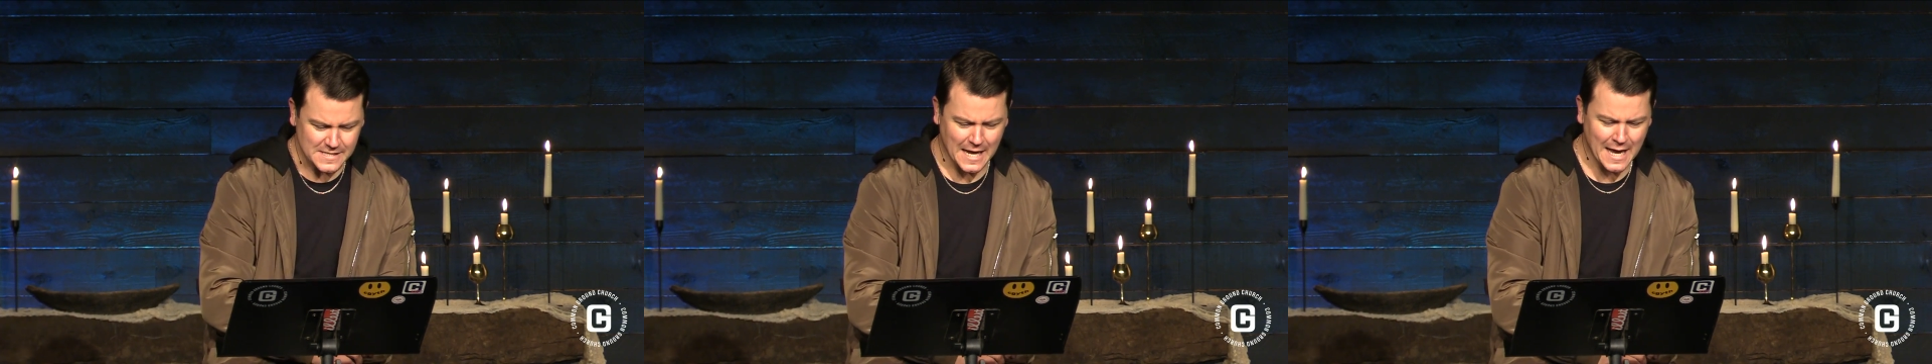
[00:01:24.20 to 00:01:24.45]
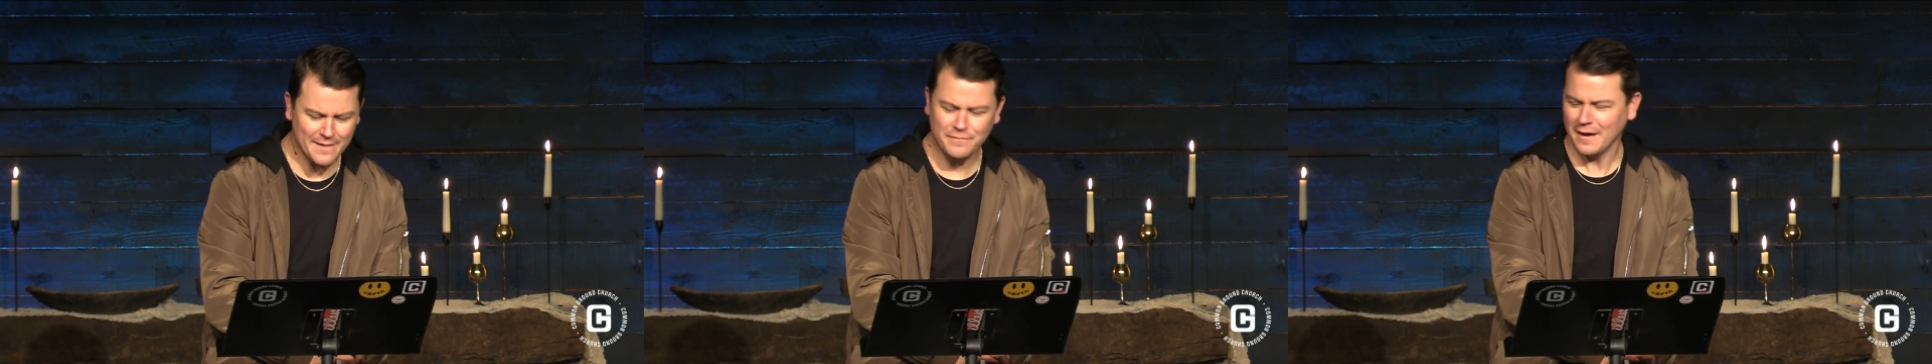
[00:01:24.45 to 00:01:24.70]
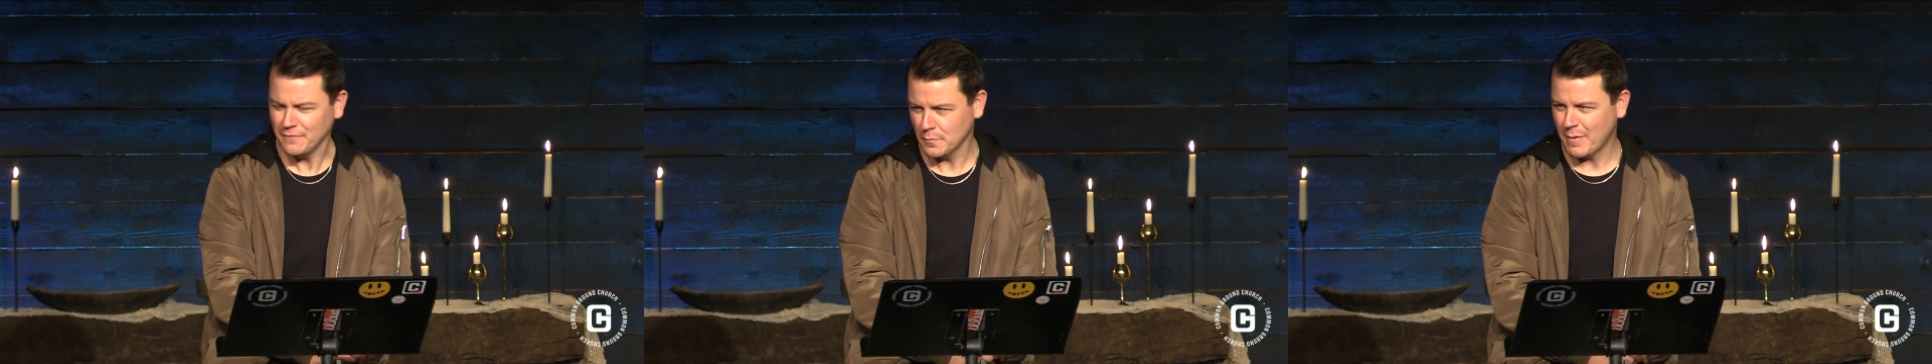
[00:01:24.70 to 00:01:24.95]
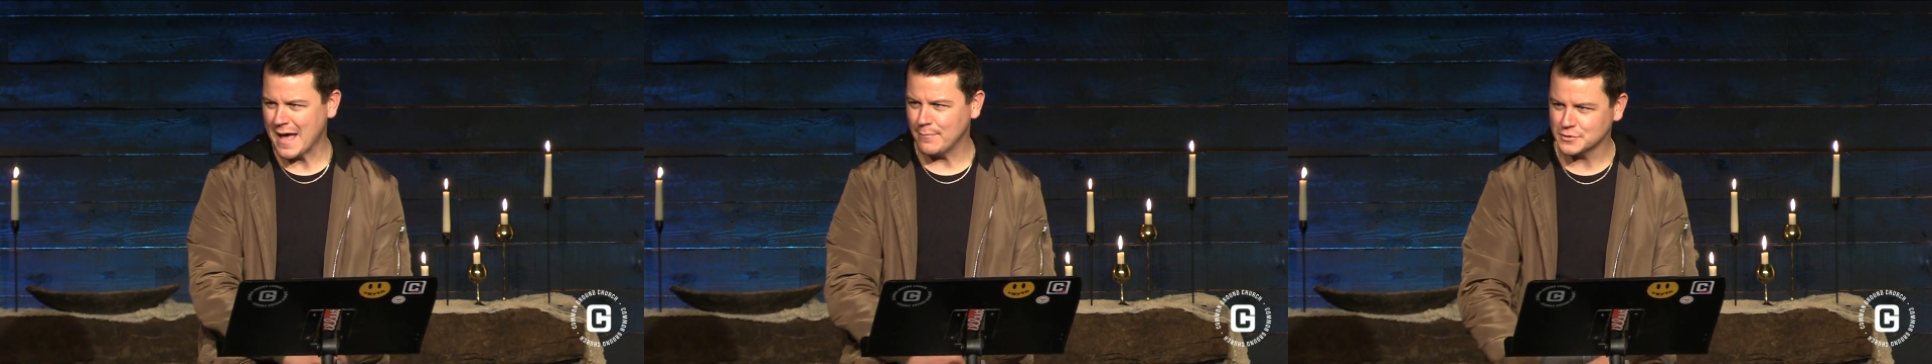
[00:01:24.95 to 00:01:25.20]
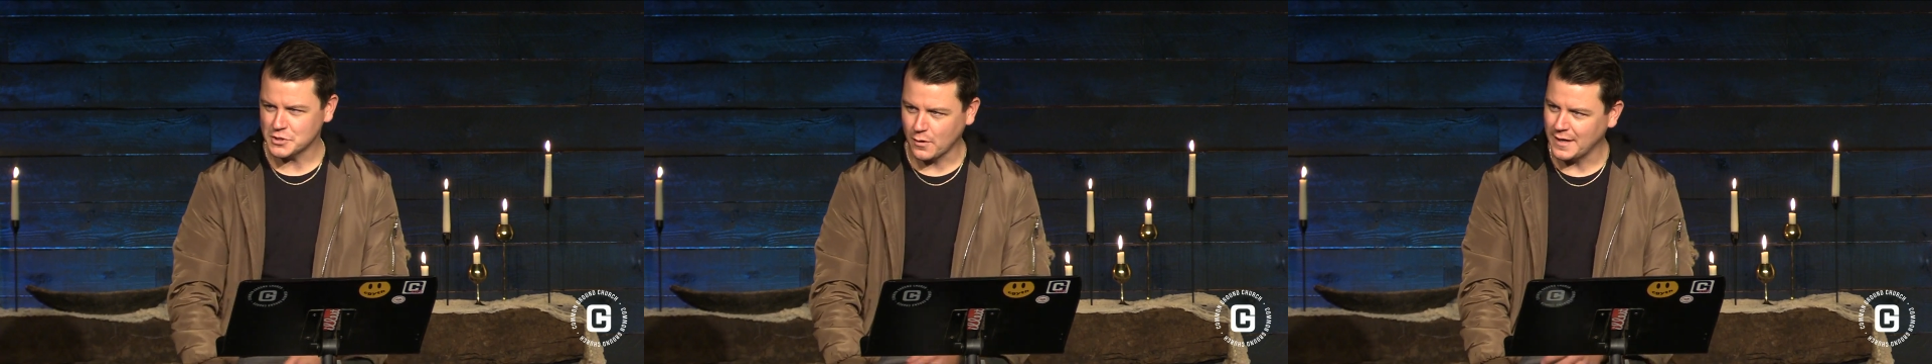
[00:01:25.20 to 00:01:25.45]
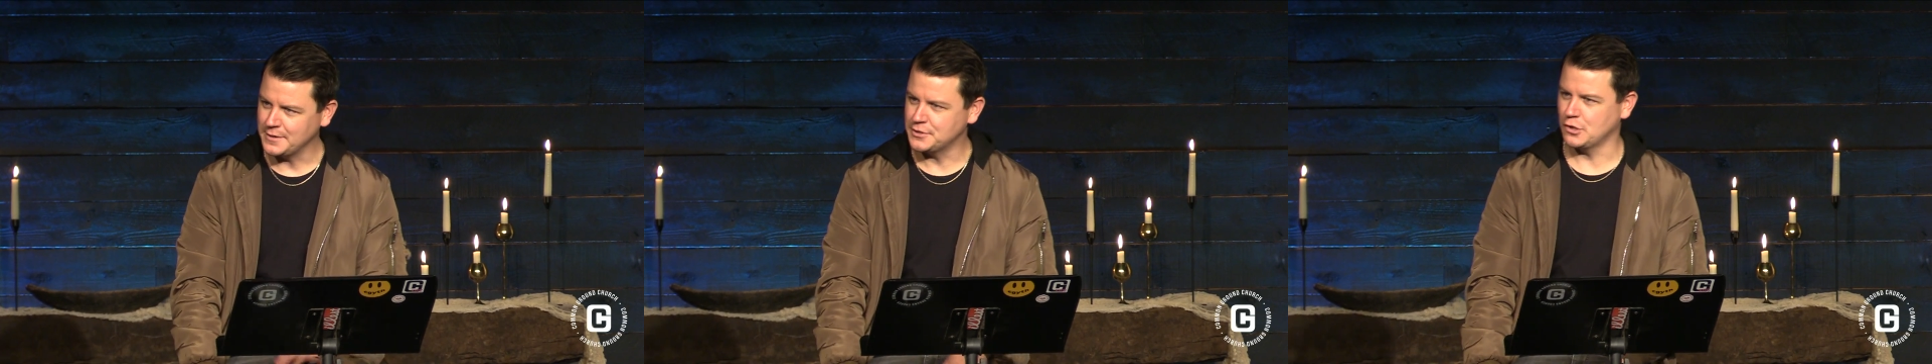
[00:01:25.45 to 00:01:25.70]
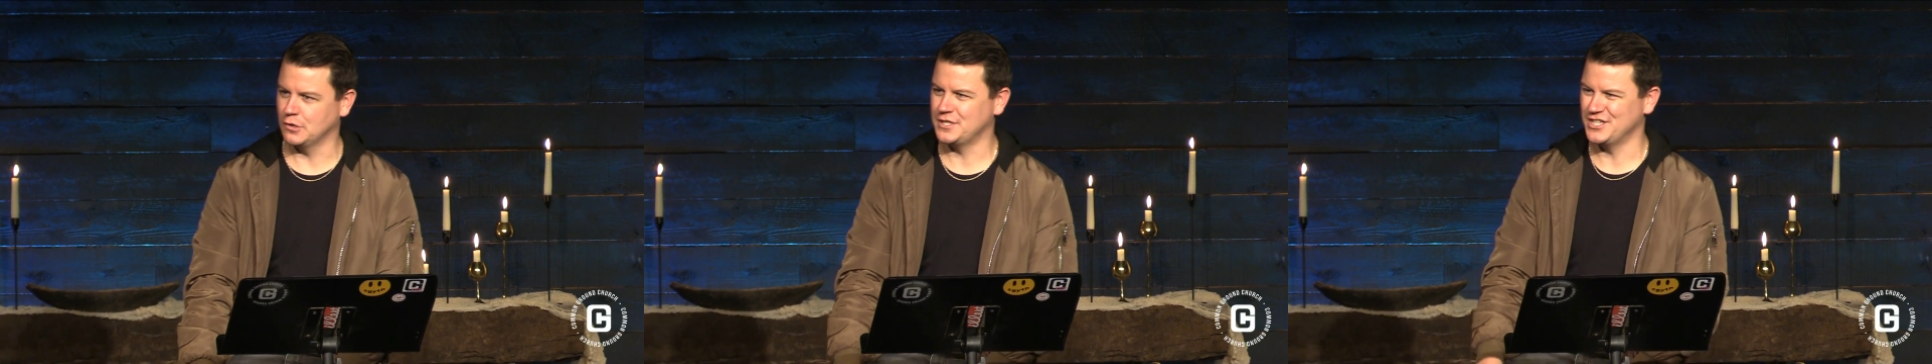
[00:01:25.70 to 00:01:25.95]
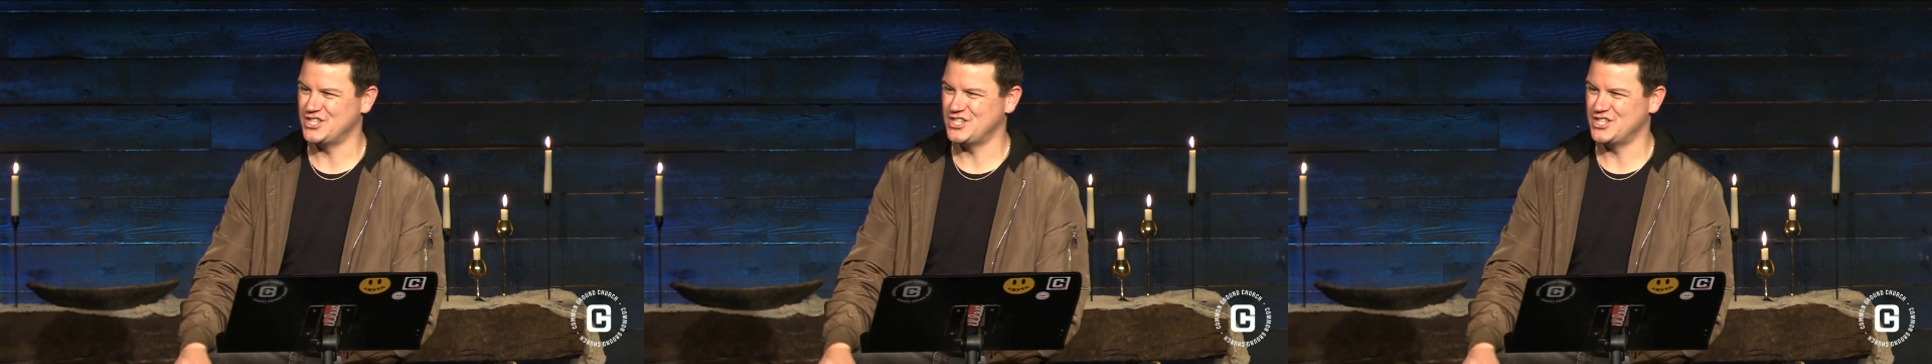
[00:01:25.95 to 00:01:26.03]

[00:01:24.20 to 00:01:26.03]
If you have your Bibles, go ahead and turn to